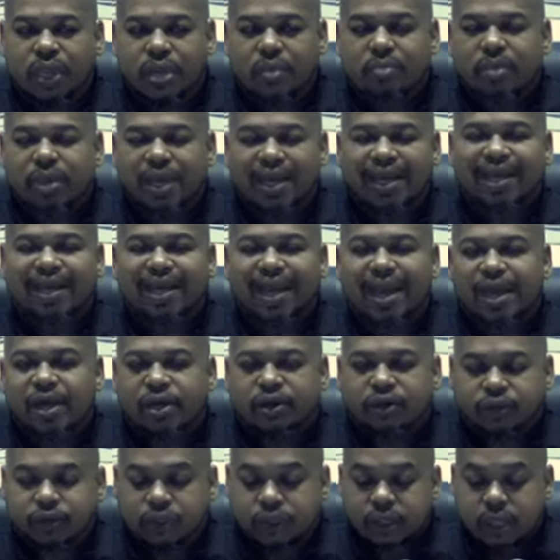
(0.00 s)
him being
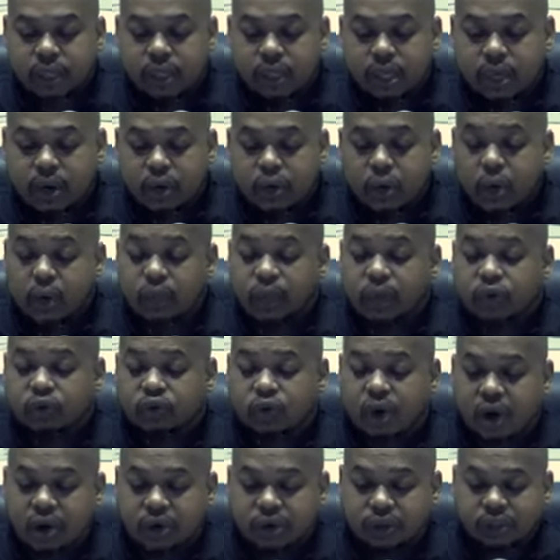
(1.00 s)
nailed on the
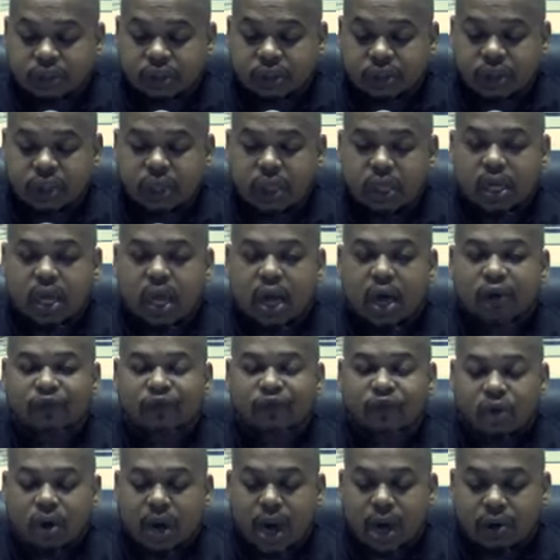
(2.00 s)
cross
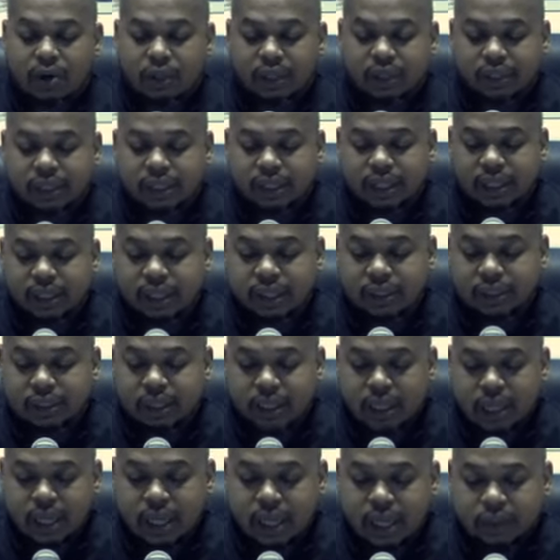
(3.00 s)
for our sins.
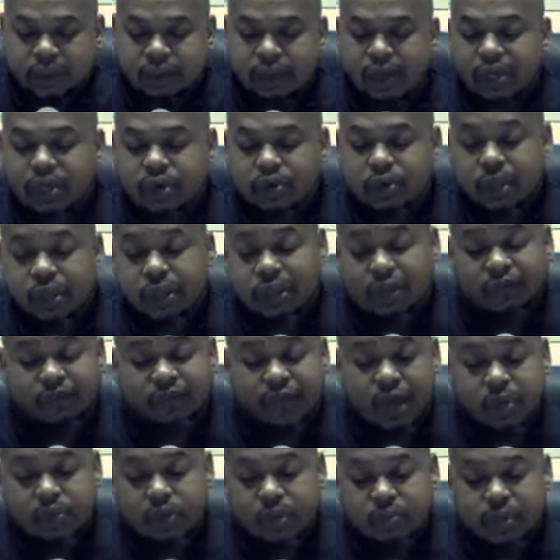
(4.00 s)
So he knew that the
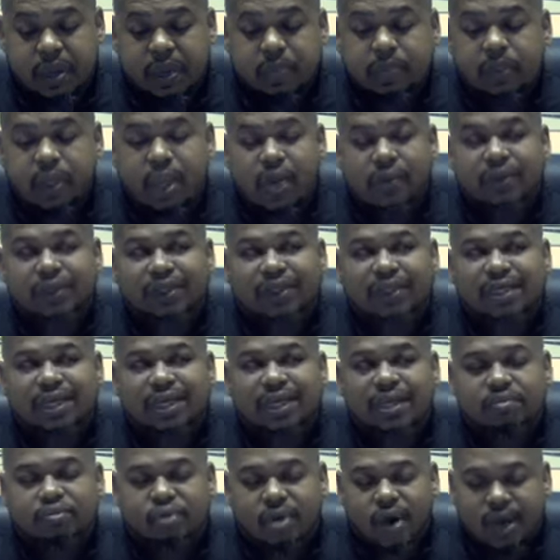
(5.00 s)
very people that would
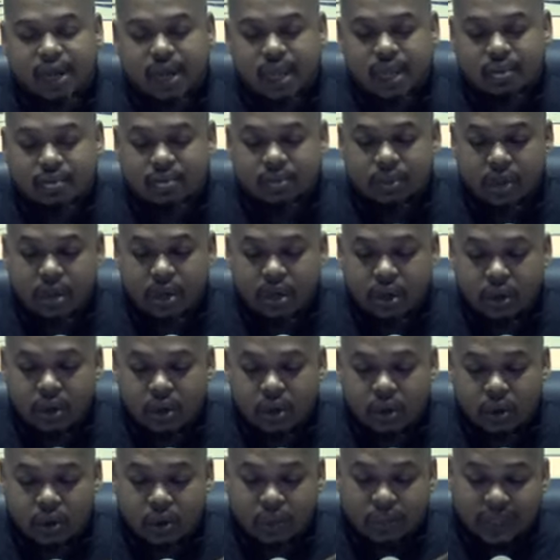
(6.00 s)
celebrate him
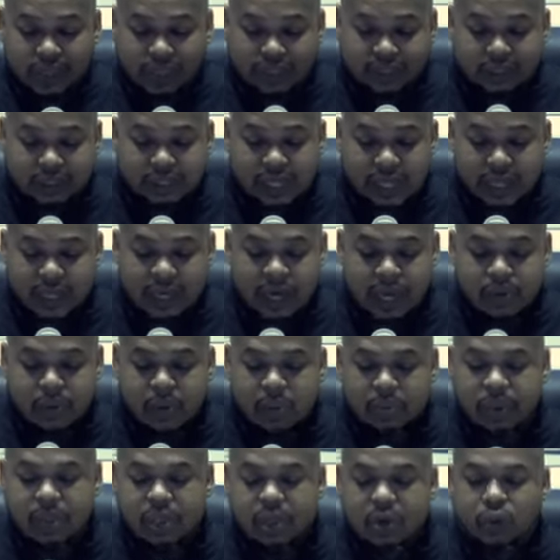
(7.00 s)
on this Sunday
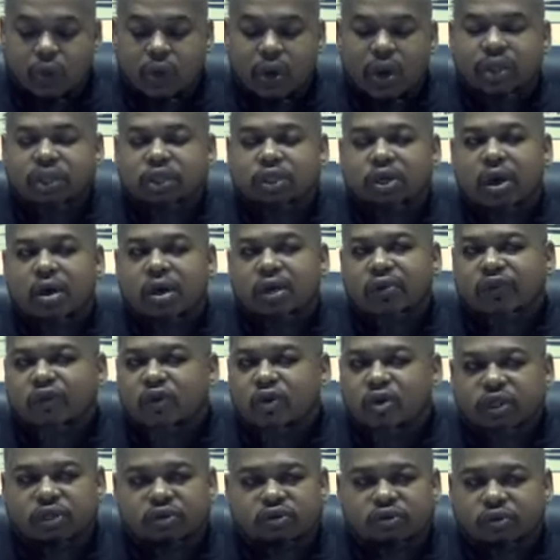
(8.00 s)
would be the ones calling
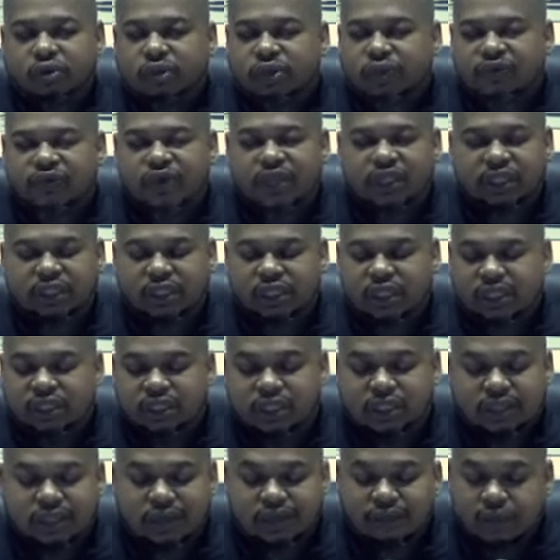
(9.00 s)
for his crucifixion in
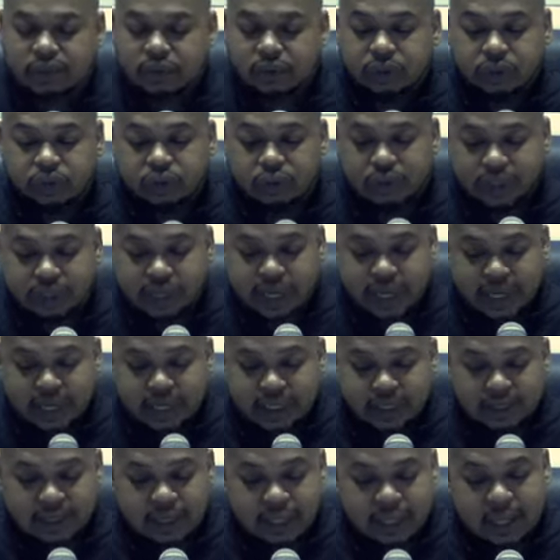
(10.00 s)
just a few short
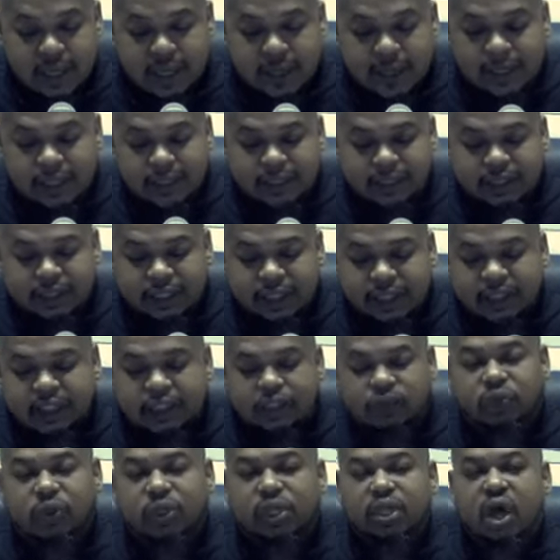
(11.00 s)
days.
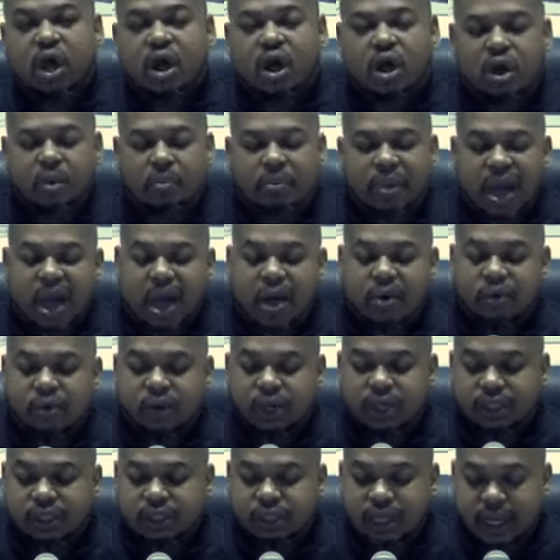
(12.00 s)
Jesus, with all
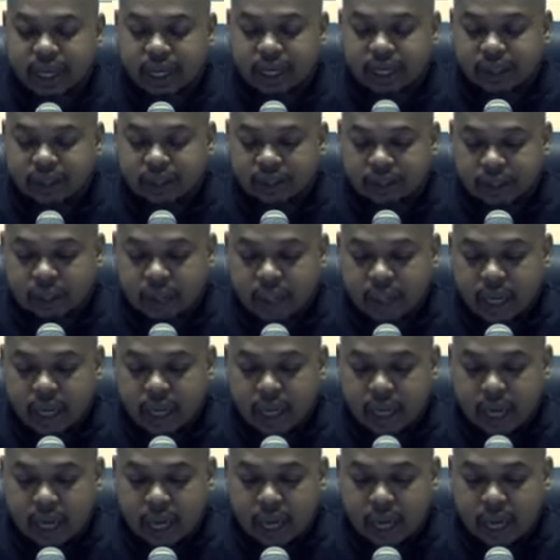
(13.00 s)
power in his hands,
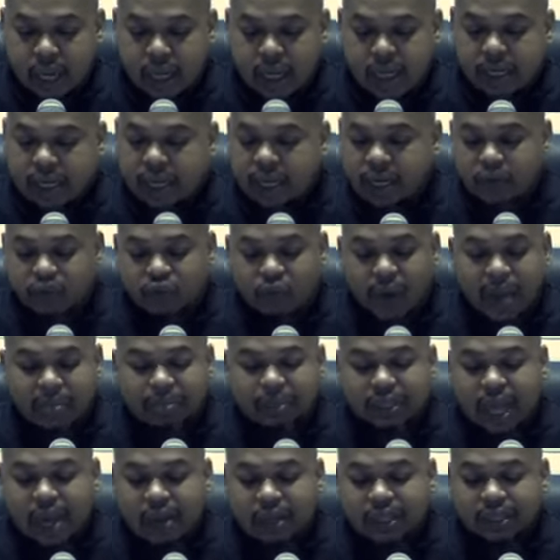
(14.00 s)
he could have
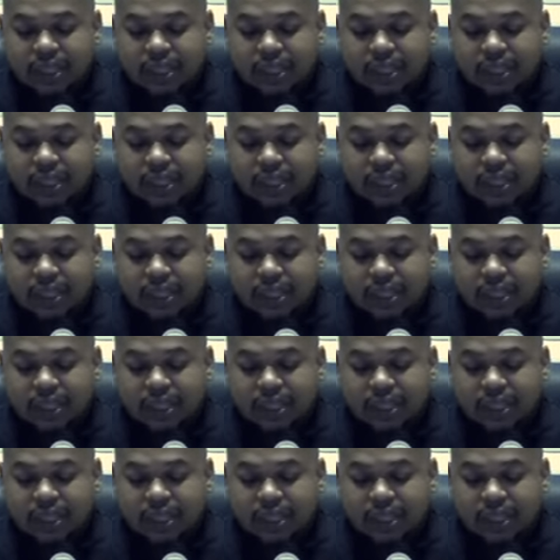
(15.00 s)
wiped out his